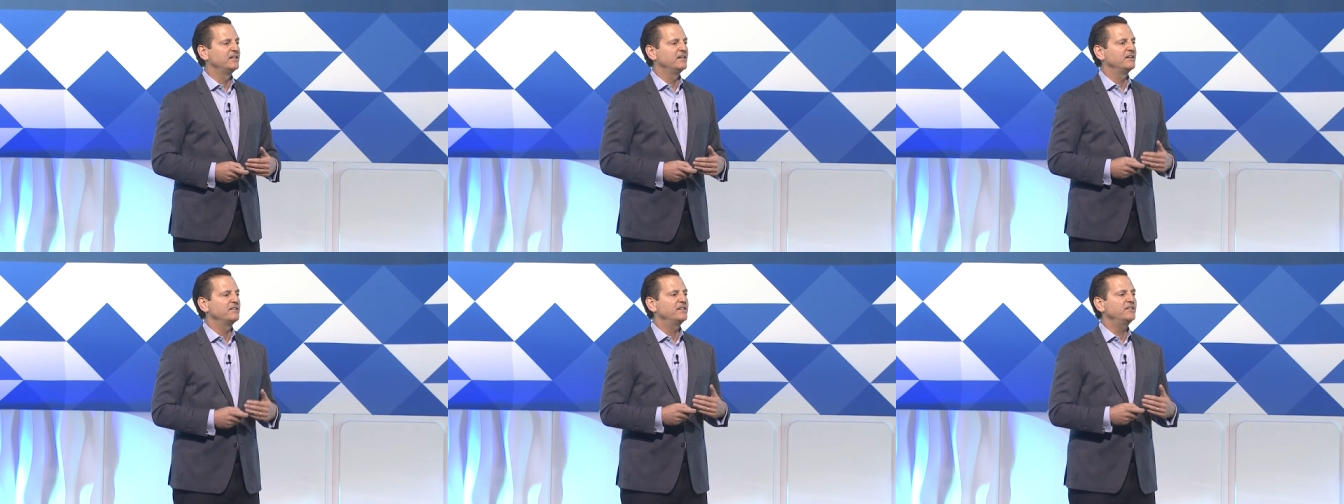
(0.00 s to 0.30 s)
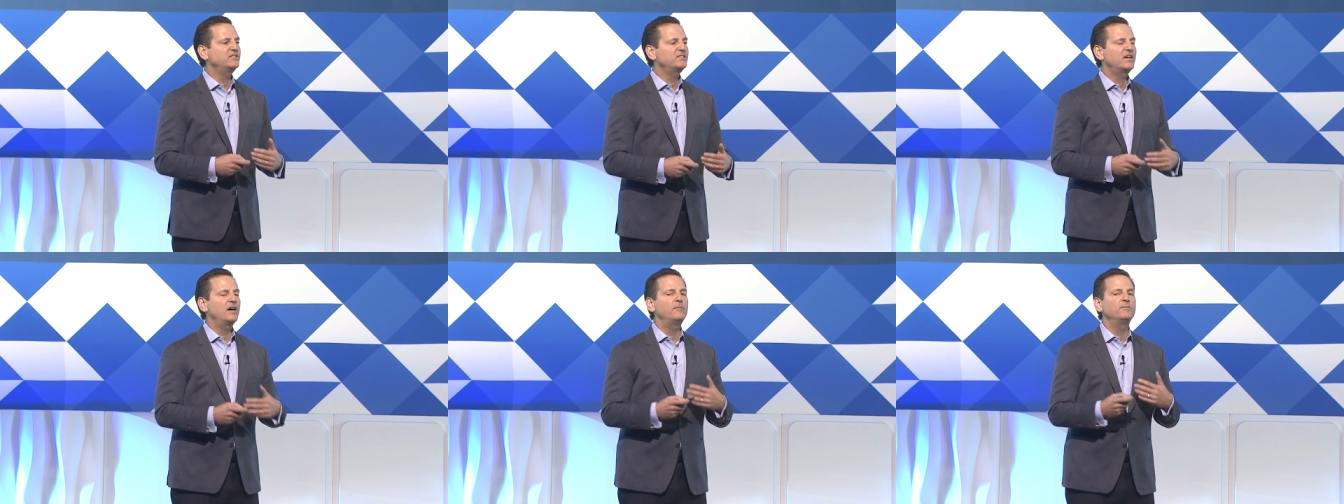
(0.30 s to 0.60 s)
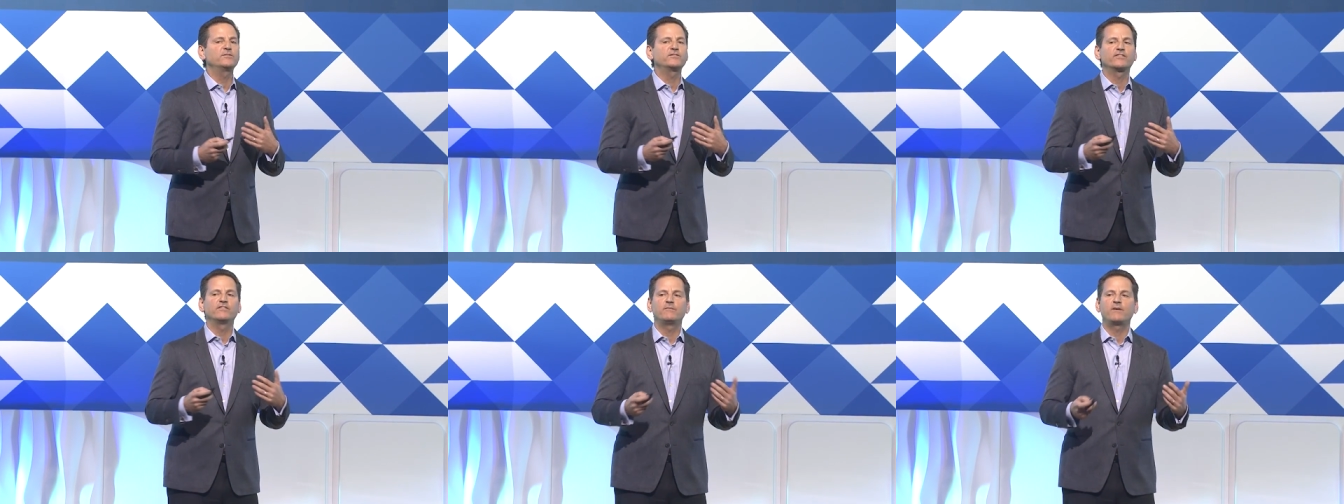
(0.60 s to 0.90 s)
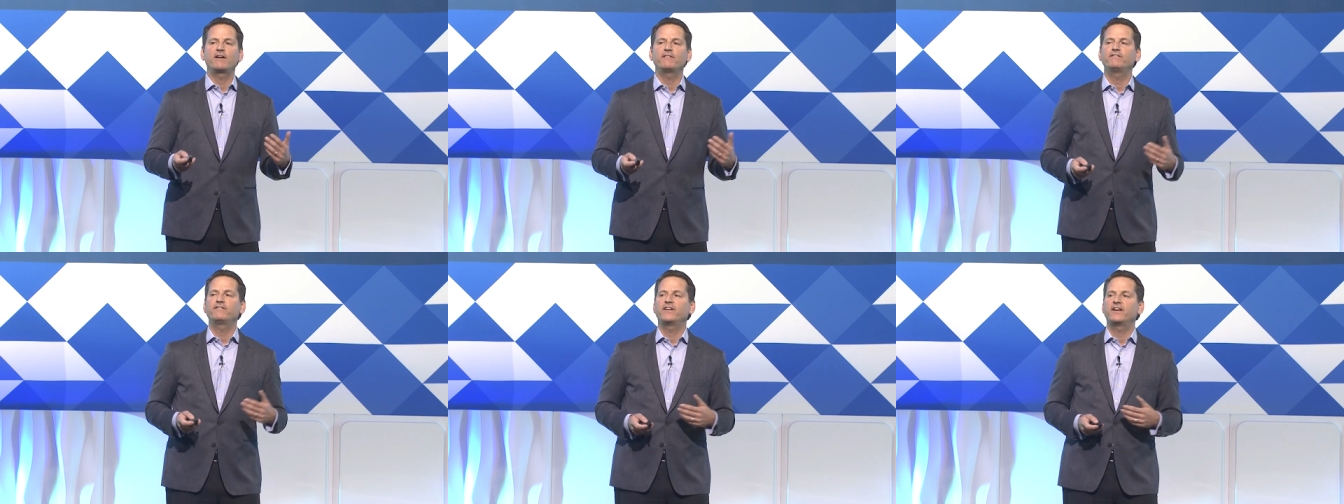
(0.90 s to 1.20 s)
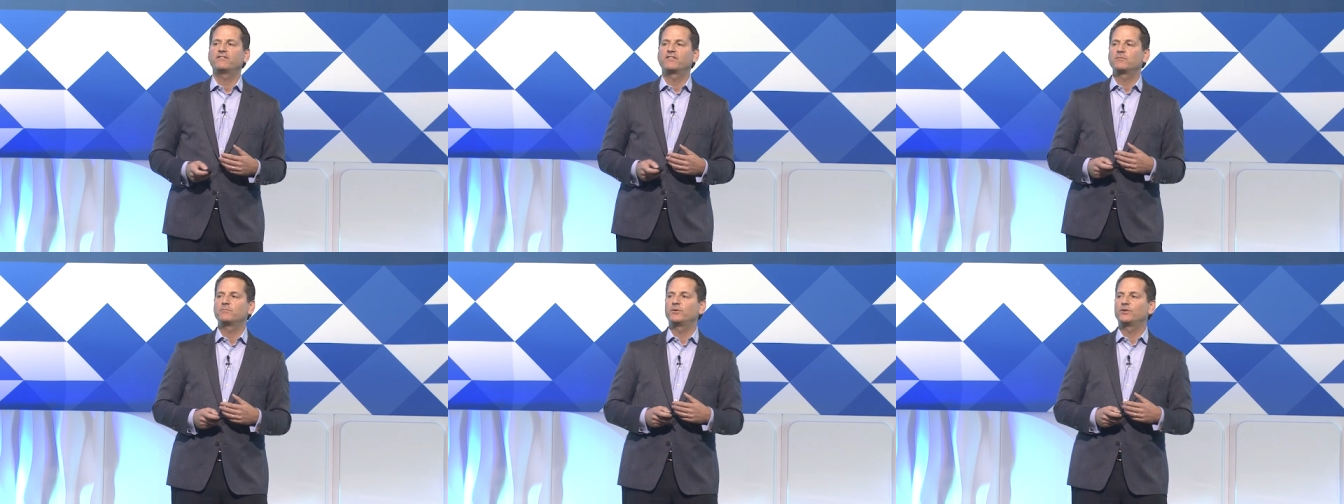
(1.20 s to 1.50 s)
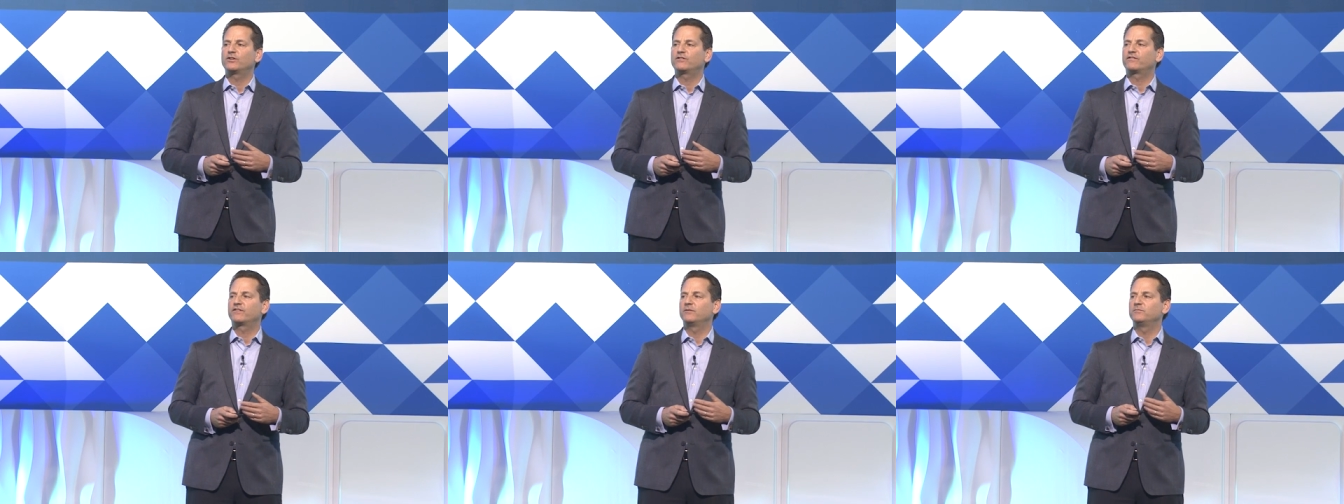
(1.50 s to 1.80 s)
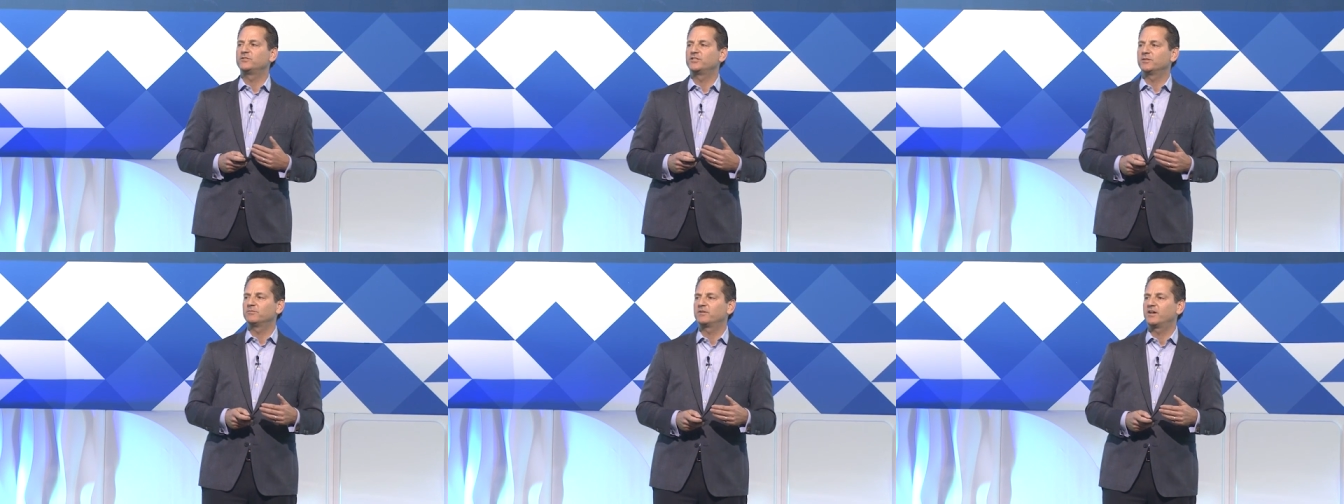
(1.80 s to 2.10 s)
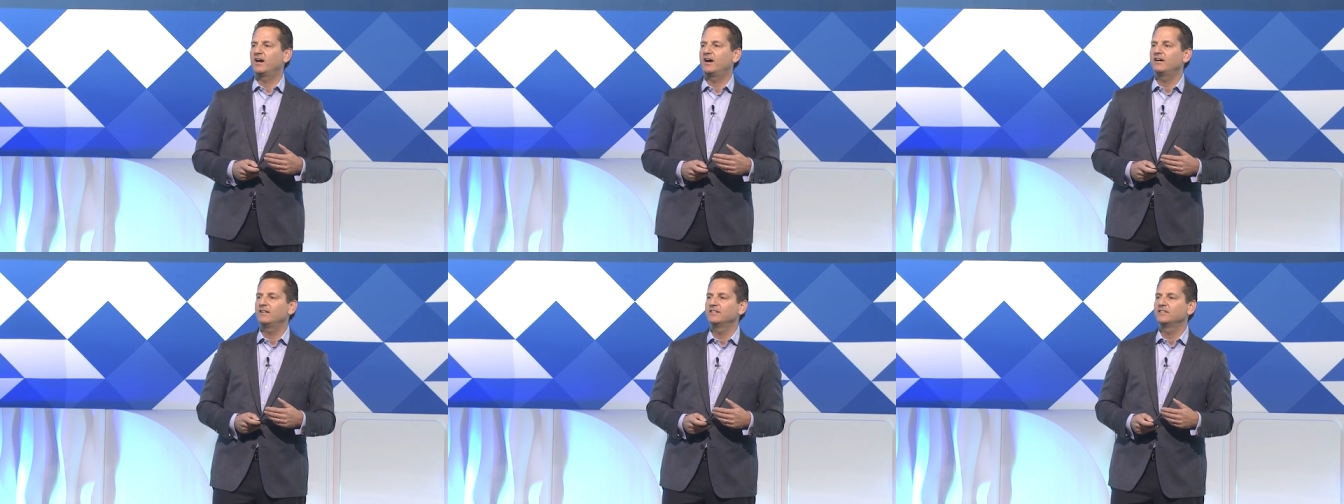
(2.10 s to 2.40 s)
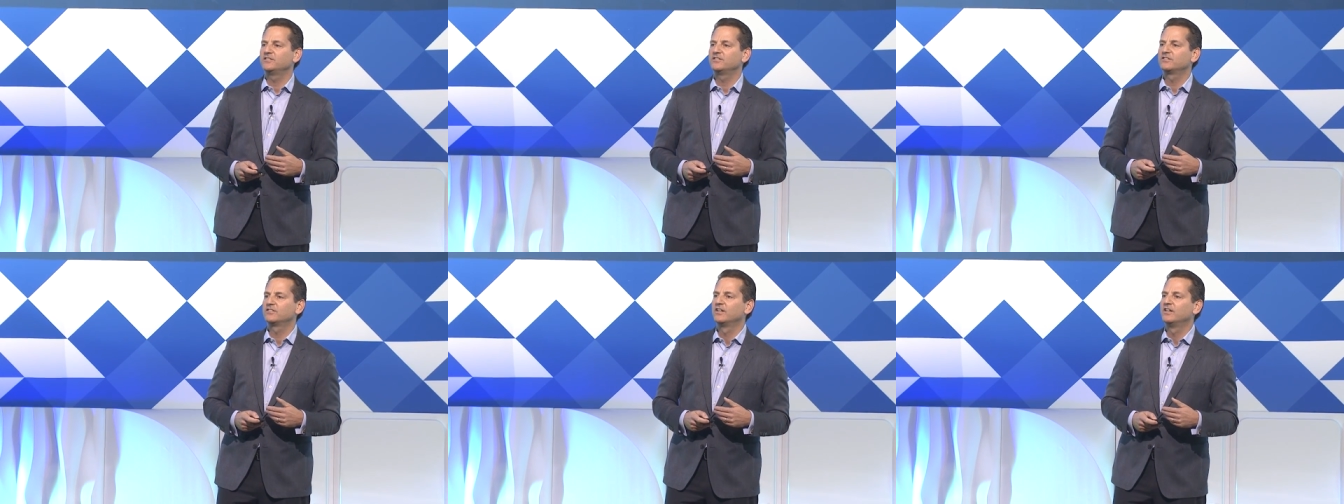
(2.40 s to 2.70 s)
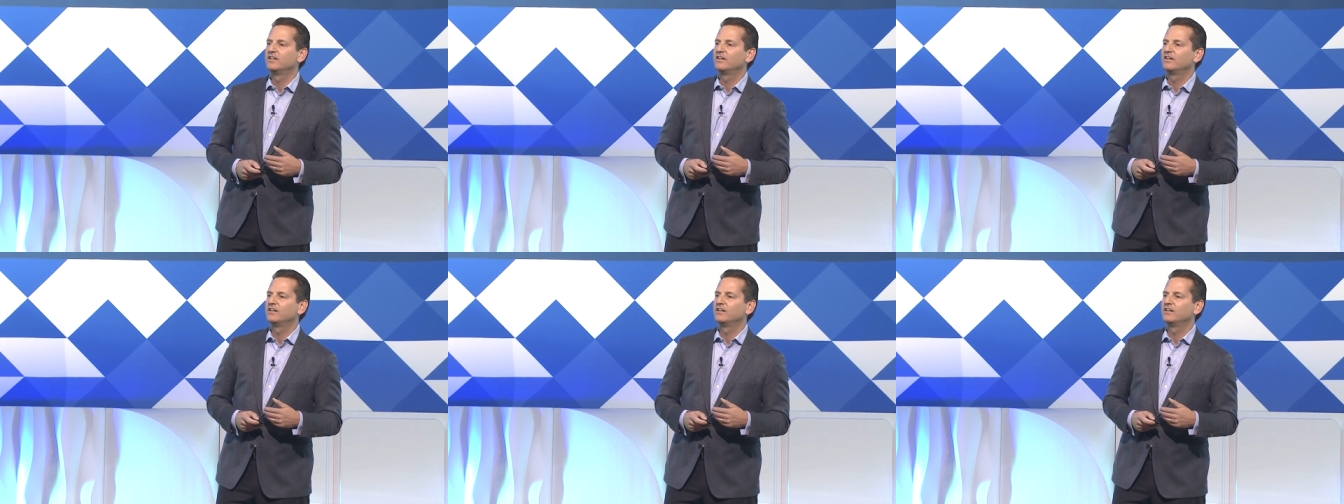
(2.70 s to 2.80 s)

This comes from my favorite book from Jim Collins,